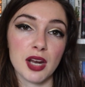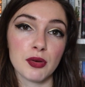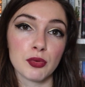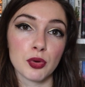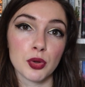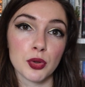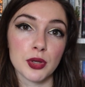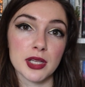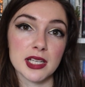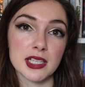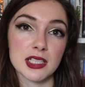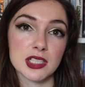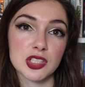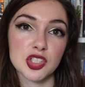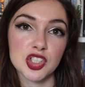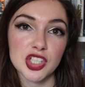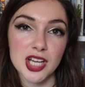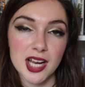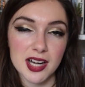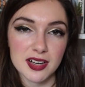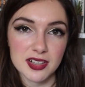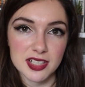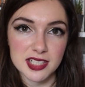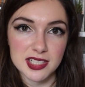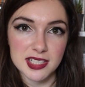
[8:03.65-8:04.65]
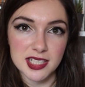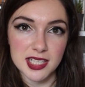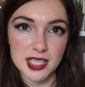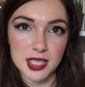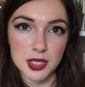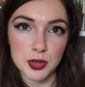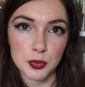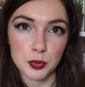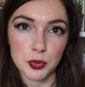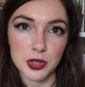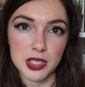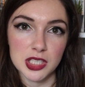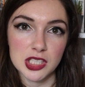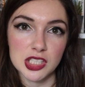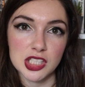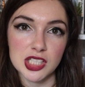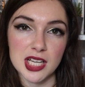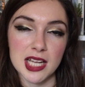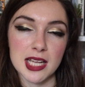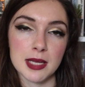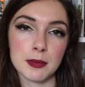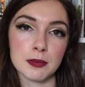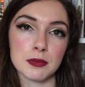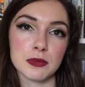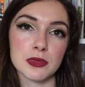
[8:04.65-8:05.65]
Rowling's charity which
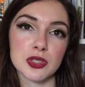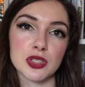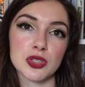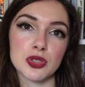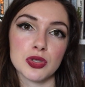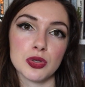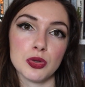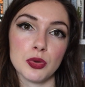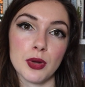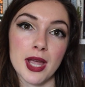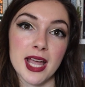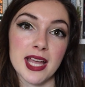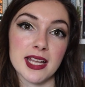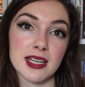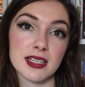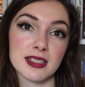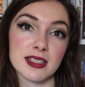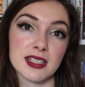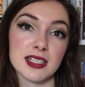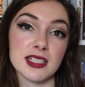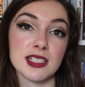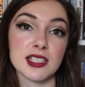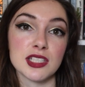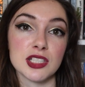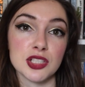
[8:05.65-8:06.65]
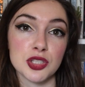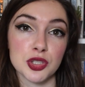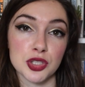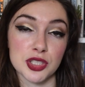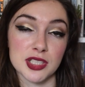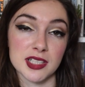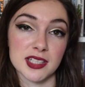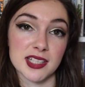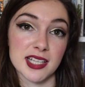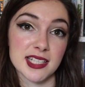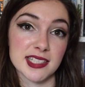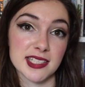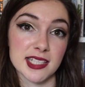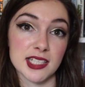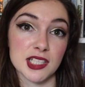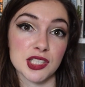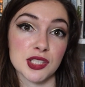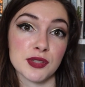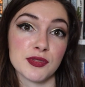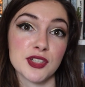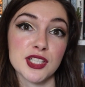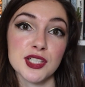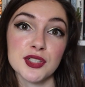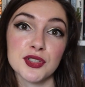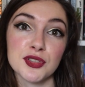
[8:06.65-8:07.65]
aims to end the institutionalisation
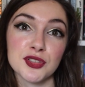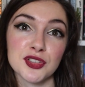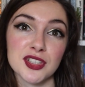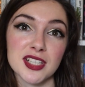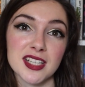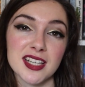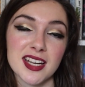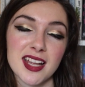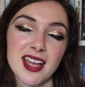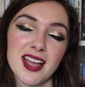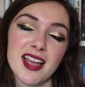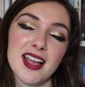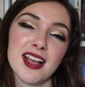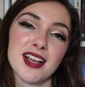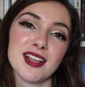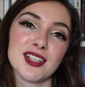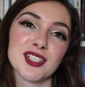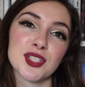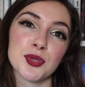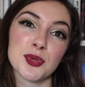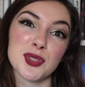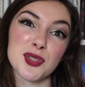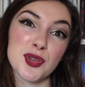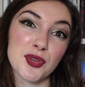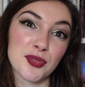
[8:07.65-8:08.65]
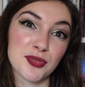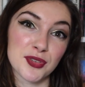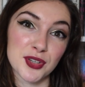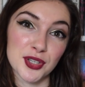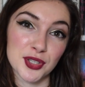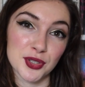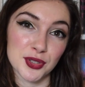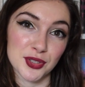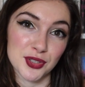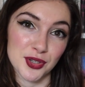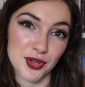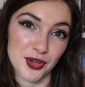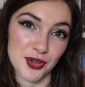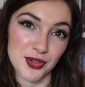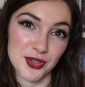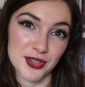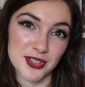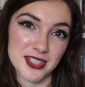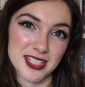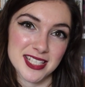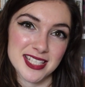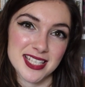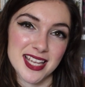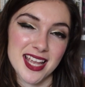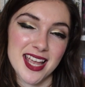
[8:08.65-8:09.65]
of children, so it's all for a good
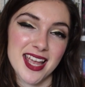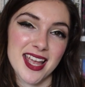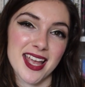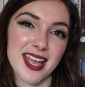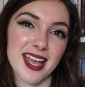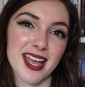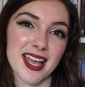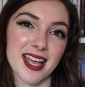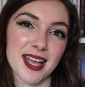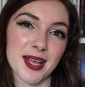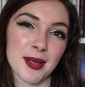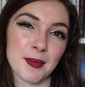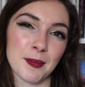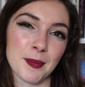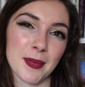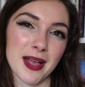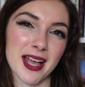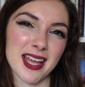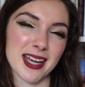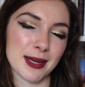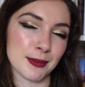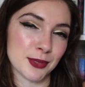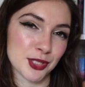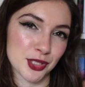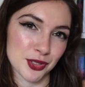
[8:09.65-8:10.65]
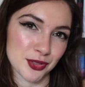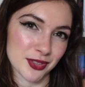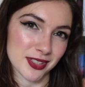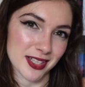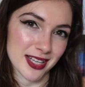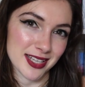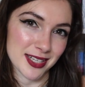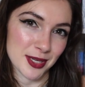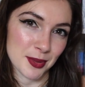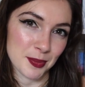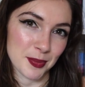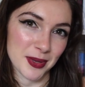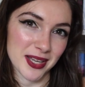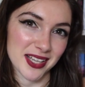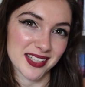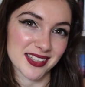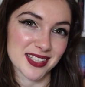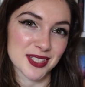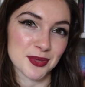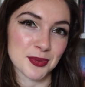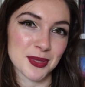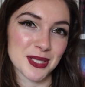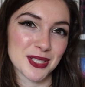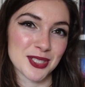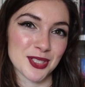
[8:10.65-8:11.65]
cause, and I'm sure I'll end up buying
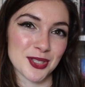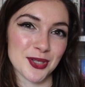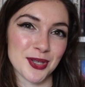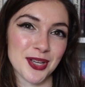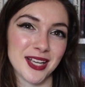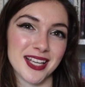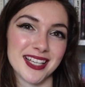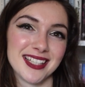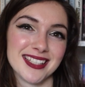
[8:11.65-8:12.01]
this one too.